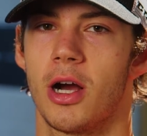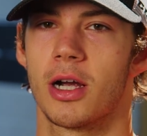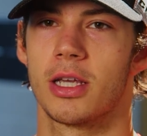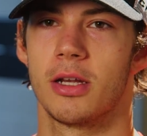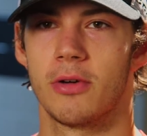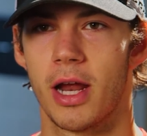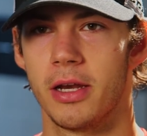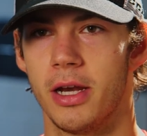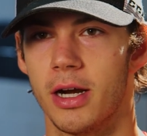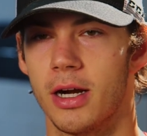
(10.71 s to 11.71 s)
hockey in
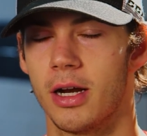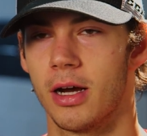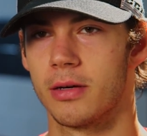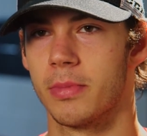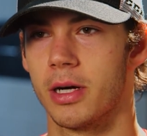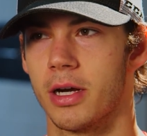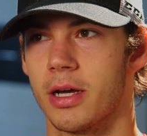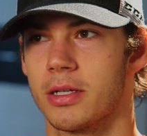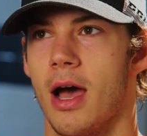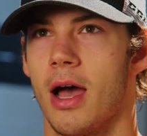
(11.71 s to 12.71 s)
Red Deer,
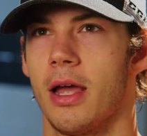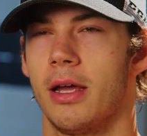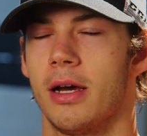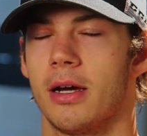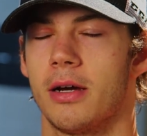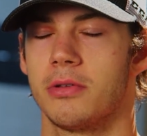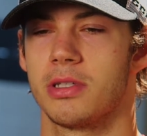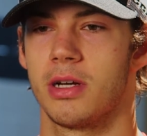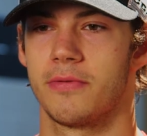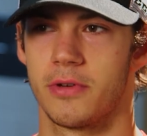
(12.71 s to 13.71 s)
Alberta. I, uh, I
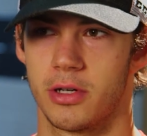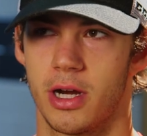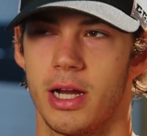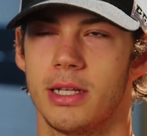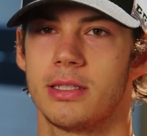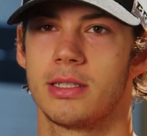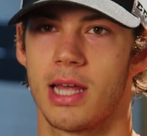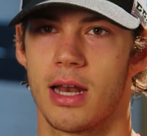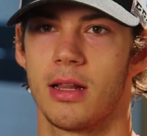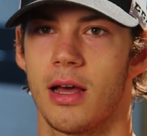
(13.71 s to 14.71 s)
was there for grades
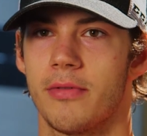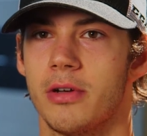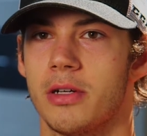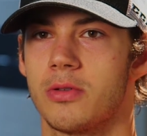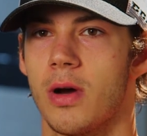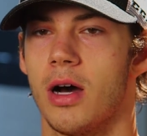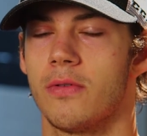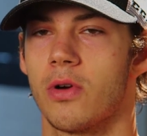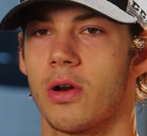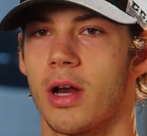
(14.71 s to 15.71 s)
10, 11, and
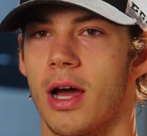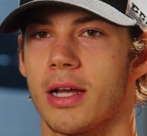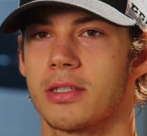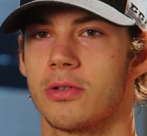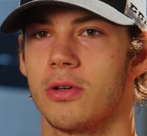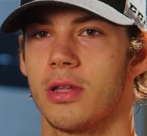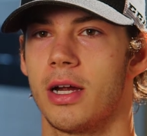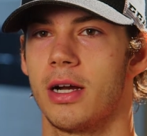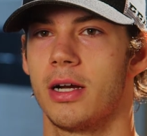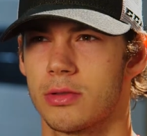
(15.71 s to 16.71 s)
12, going to high school
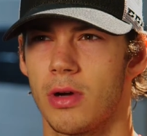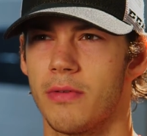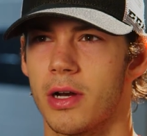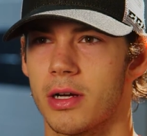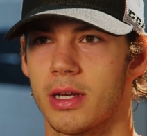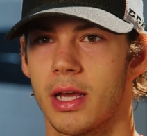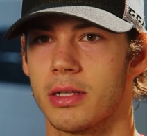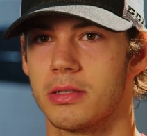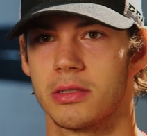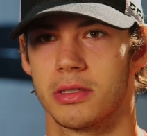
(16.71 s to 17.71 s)
there. 1,200
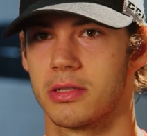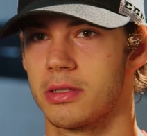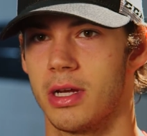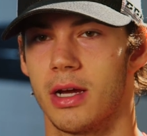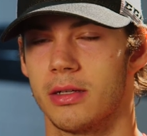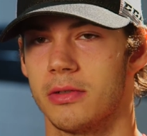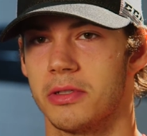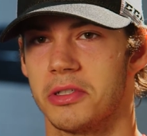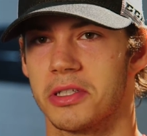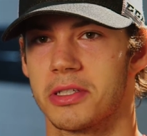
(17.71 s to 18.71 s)
kids, just, yeah, it
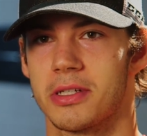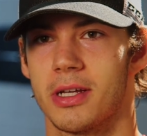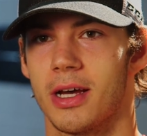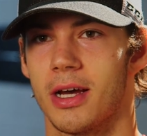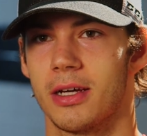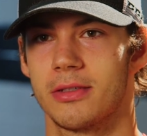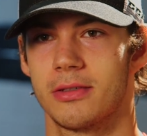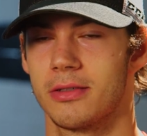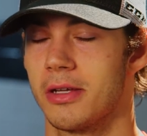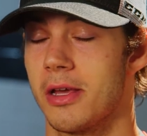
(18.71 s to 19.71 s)
was just uh,
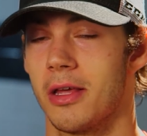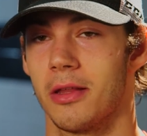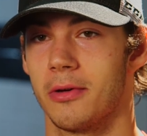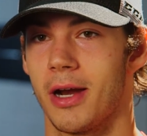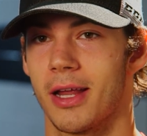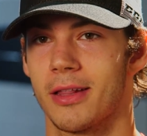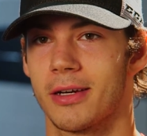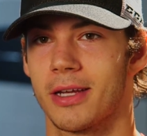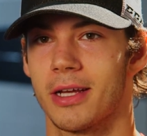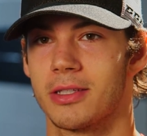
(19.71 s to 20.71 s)
the
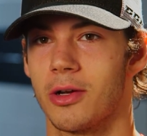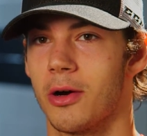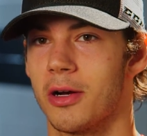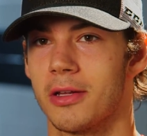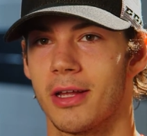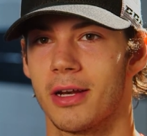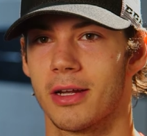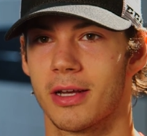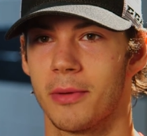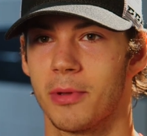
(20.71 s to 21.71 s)
regular kids going and then
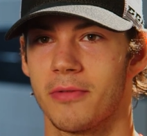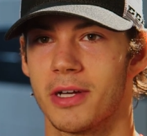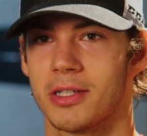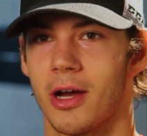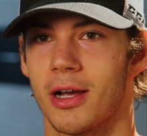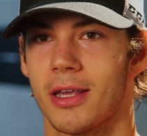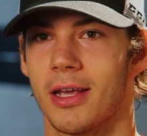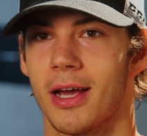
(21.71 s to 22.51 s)
a couple of us hockey